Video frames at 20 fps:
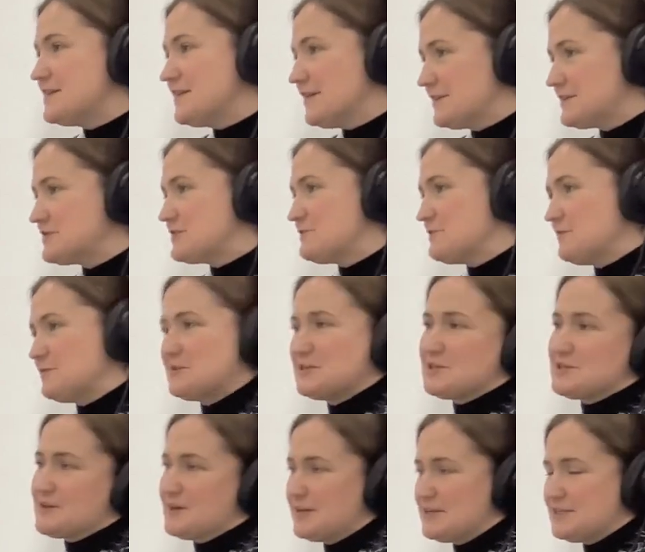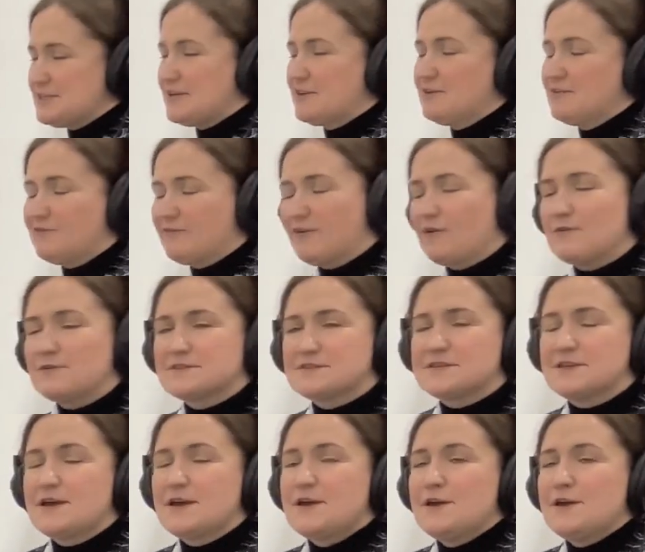customer, which is our internal folks.